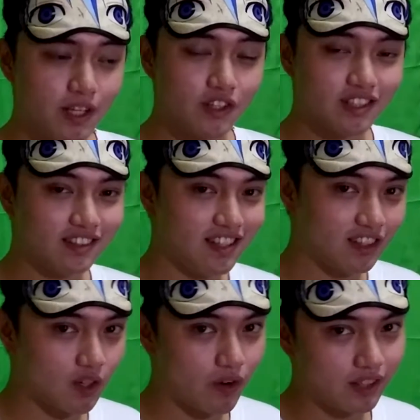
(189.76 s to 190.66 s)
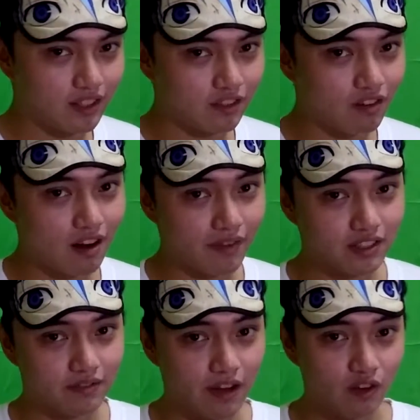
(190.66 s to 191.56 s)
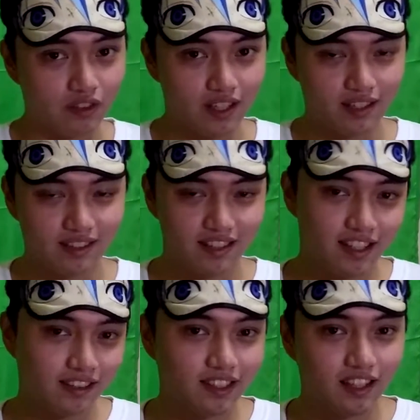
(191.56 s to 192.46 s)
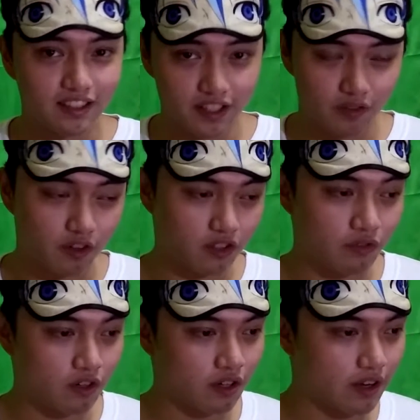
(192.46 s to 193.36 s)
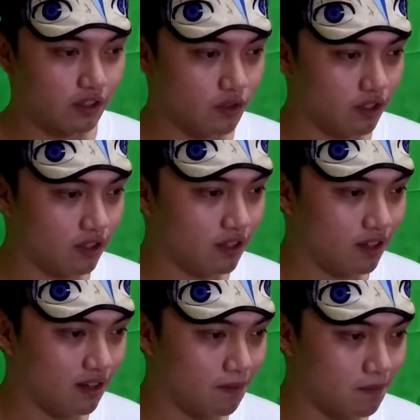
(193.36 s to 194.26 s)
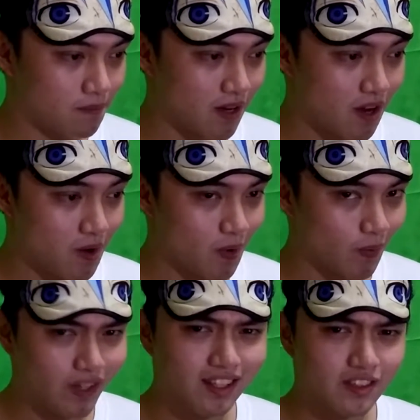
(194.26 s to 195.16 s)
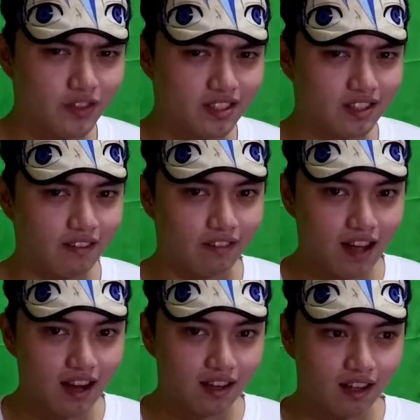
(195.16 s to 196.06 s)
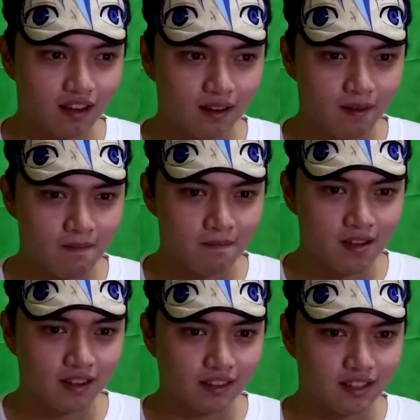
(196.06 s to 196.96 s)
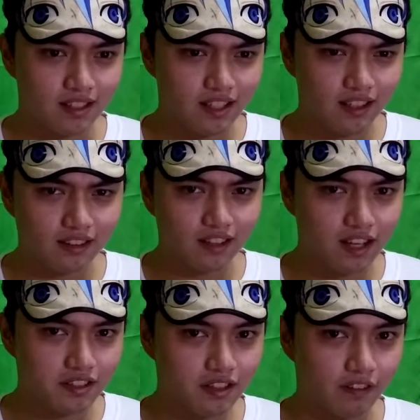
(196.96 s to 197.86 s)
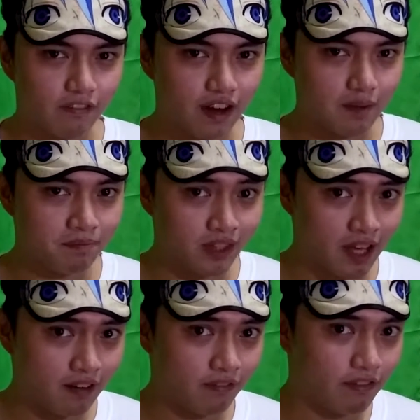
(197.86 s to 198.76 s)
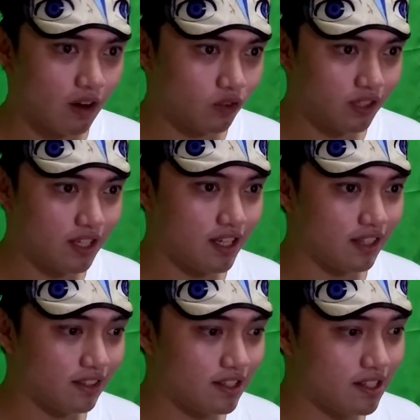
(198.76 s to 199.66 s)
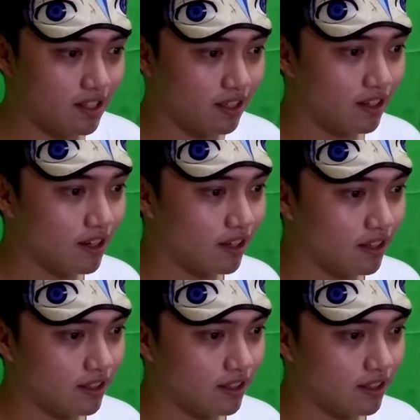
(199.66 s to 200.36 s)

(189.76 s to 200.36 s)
We'll be using the integrated graphics found in the Intel G4400. Really interesting fact, the Intel HD 510 found in the